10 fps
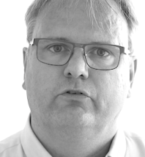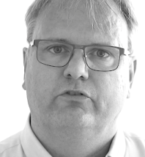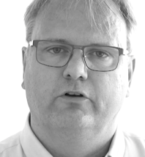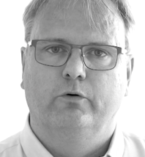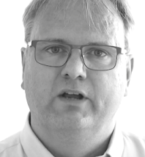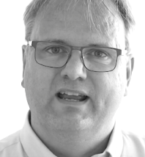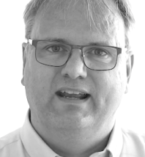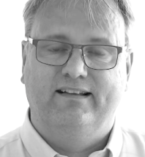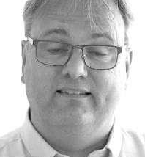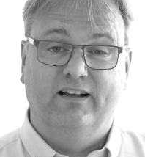So
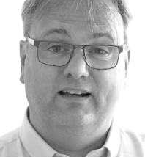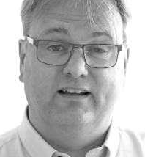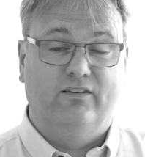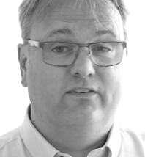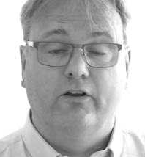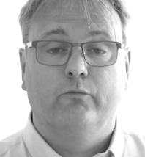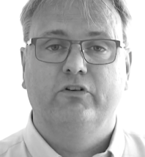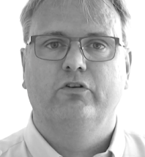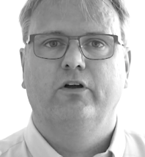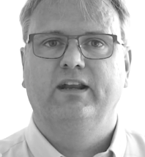it's not
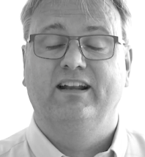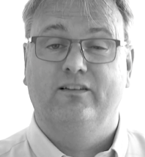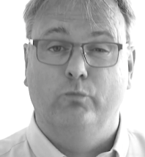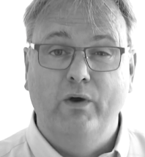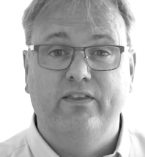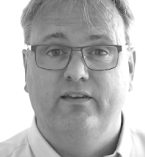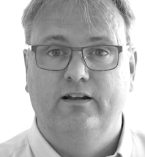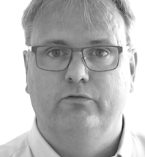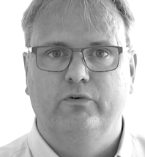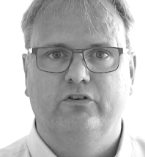returning its width,
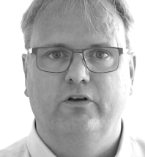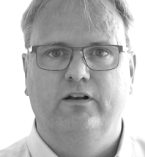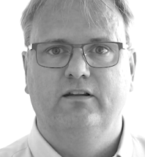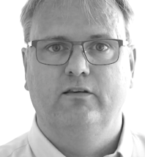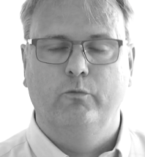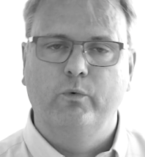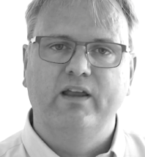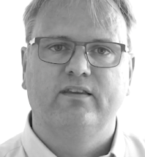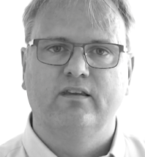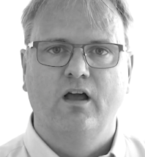it's returning the
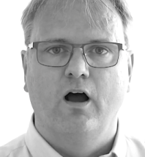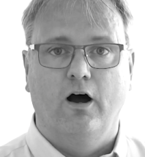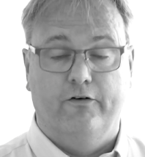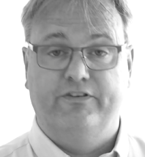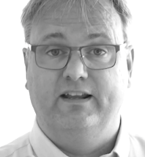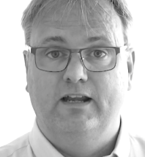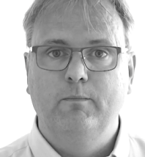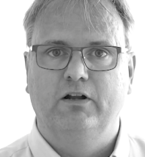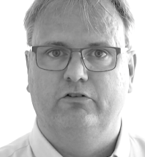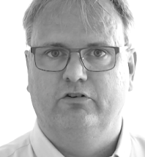width of that
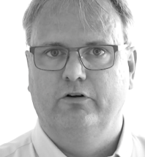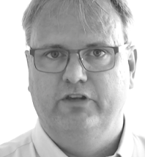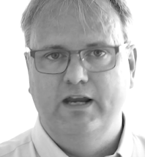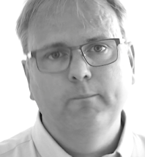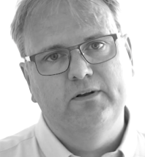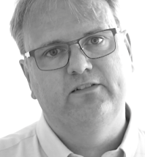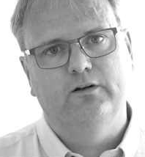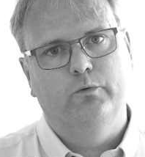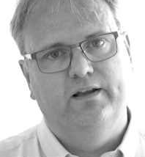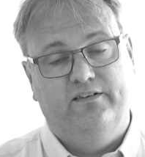image. So the
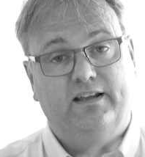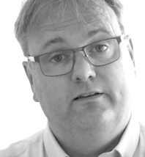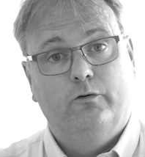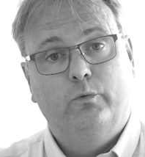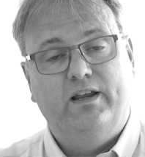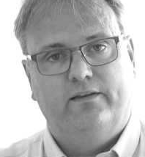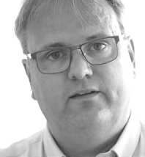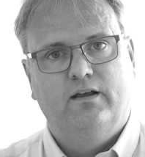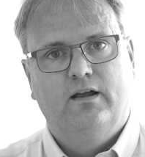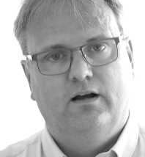implicit width and the
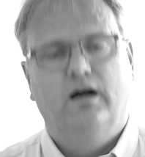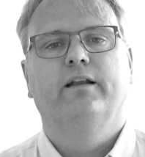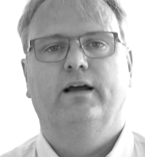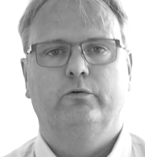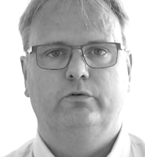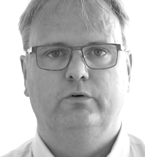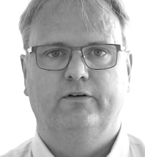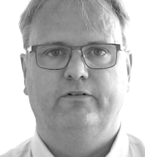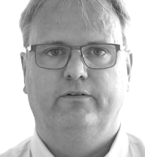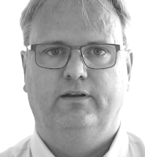width are now two
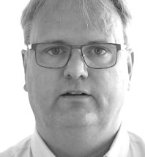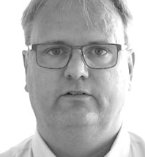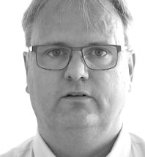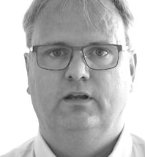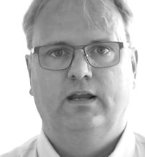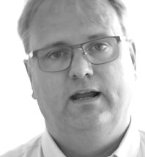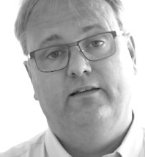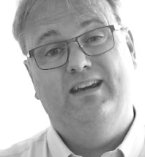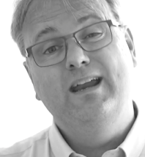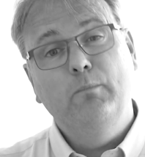different things.
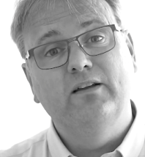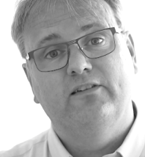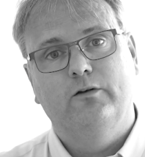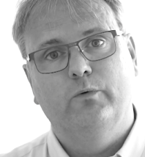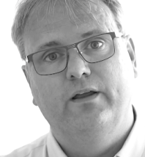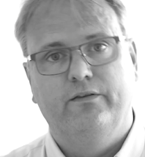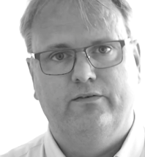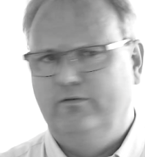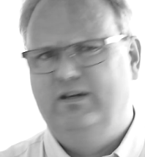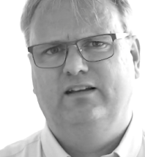And the implicit
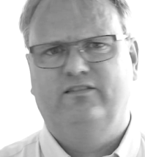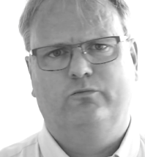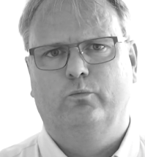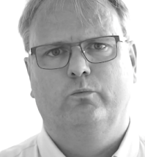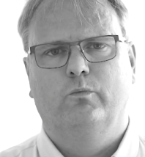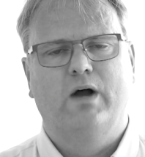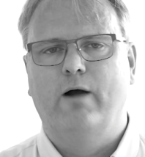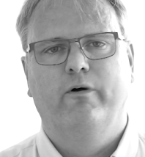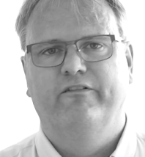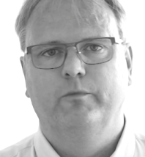width is
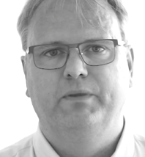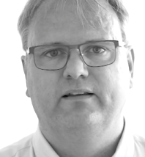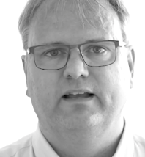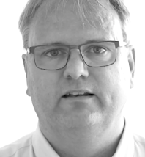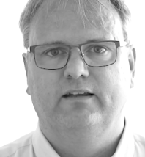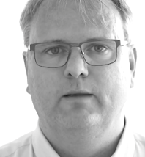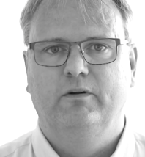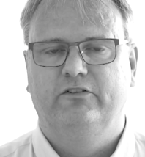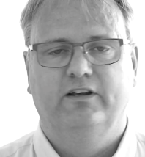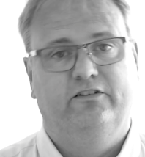however big that
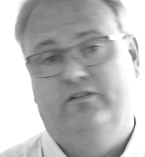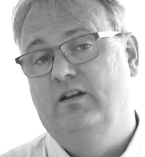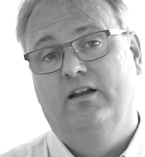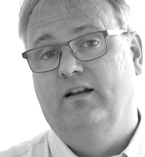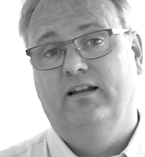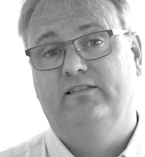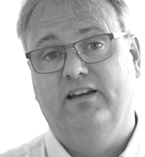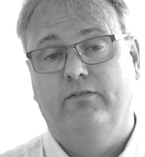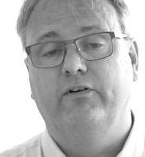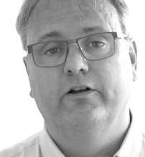image is. Let's
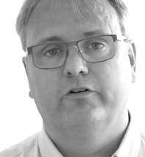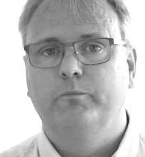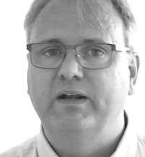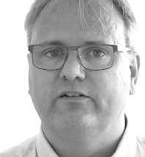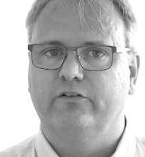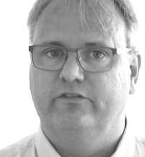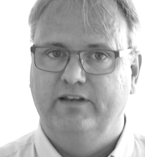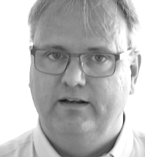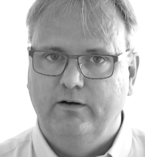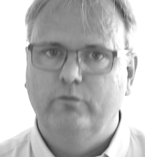say 300 pixels,
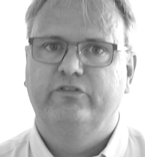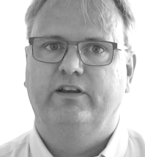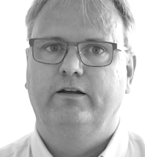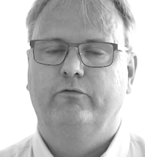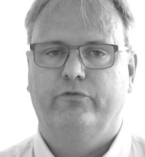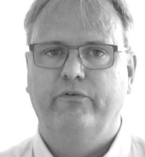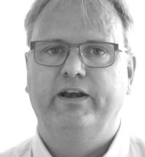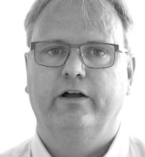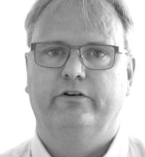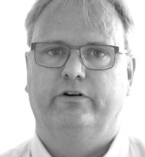then it will say
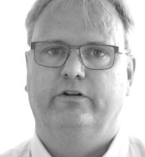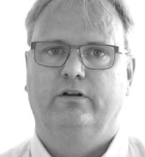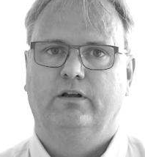300.